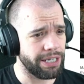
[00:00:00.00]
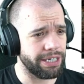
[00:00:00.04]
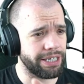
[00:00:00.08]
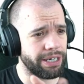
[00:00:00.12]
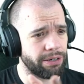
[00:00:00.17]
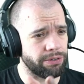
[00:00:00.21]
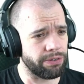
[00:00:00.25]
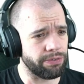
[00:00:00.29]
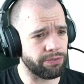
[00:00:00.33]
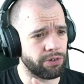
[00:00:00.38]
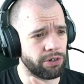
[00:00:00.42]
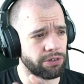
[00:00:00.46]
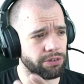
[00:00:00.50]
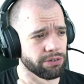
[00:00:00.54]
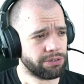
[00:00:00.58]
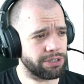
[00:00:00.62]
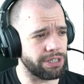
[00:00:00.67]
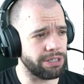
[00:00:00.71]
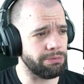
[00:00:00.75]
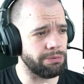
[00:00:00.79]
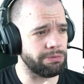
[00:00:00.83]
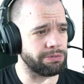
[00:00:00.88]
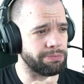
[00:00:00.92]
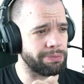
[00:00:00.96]
Now you've got your
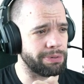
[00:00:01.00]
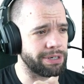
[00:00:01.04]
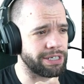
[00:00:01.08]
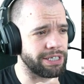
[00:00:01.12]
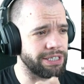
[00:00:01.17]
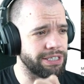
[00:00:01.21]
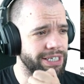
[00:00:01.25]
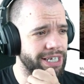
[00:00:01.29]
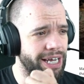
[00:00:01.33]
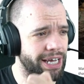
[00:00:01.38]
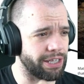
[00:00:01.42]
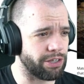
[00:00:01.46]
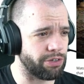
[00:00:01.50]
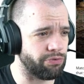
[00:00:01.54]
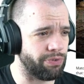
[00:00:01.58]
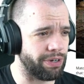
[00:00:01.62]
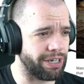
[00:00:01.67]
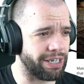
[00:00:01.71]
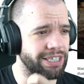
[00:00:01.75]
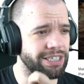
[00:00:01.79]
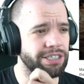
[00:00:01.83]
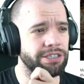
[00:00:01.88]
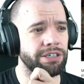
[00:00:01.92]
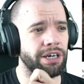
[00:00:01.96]
team of specialists at the
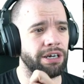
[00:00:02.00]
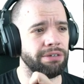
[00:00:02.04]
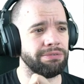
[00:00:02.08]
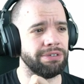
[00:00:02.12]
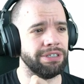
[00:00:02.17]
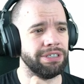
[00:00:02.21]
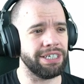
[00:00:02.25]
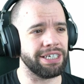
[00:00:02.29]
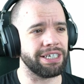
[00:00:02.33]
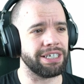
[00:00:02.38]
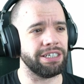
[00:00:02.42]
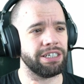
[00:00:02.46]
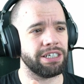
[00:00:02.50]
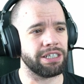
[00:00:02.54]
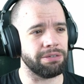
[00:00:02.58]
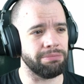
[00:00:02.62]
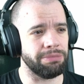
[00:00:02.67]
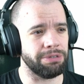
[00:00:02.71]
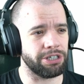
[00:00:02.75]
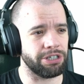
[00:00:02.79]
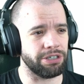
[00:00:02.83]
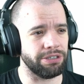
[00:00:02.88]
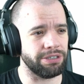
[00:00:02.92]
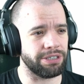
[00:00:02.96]
ready, it's time to dig into the
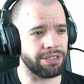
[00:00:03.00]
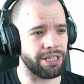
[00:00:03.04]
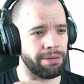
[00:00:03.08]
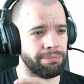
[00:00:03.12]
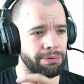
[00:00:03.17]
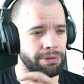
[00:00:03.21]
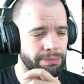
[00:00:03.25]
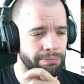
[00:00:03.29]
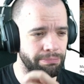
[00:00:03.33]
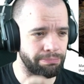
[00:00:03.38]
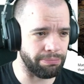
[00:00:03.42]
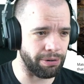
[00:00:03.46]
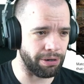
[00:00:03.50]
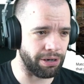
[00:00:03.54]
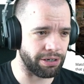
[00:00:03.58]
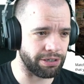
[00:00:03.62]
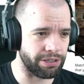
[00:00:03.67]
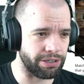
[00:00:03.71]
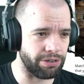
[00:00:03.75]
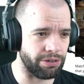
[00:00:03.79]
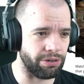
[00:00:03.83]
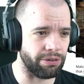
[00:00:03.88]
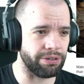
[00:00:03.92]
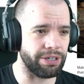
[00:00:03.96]
missions they'll be
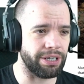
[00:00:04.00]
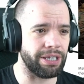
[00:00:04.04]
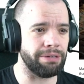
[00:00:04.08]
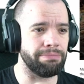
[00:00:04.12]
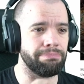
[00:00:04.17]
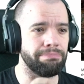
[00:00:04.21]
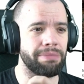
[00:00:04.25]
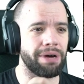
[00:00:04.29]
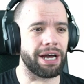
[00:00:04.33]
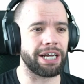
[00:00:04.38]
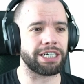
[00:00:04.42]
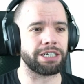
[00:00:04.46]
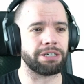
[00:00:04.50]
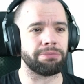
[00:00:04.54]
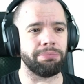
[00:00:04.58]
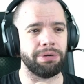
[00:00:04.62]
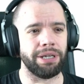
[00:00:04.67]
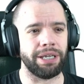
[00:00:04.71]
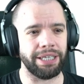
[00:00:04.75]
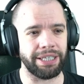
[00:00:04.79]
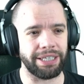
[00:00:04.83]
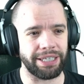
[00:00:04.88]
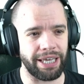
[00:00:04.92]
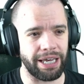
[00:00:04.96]
embarking on in match
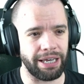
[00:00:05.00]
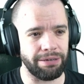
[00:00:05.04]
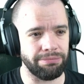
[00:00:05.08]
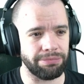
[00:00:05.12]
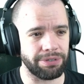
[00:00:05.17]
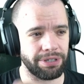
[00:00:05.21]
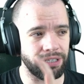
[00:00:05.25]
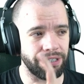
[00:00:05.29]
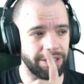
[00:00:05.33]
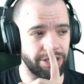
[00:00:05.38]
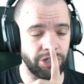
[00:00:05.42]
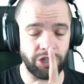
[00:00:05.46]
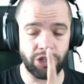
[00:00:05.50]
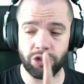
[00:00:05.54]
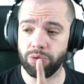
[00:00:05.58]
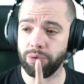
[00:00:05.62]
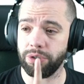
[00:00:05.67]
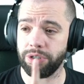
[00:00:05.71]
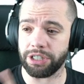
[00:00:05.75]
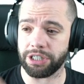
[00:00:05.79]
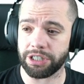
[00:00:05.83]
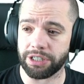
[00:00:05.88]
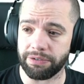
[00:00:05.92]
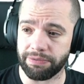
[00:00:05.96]
play games in the new
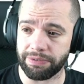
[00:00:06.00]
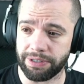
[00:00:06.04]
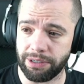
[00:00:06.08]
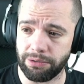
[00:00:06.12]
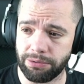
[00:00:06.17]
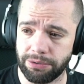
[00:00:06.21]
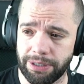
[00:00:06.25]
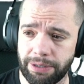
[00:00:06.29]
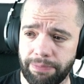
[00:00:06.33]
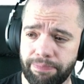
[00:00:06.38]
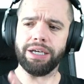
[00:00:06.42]
edition of Kill Team.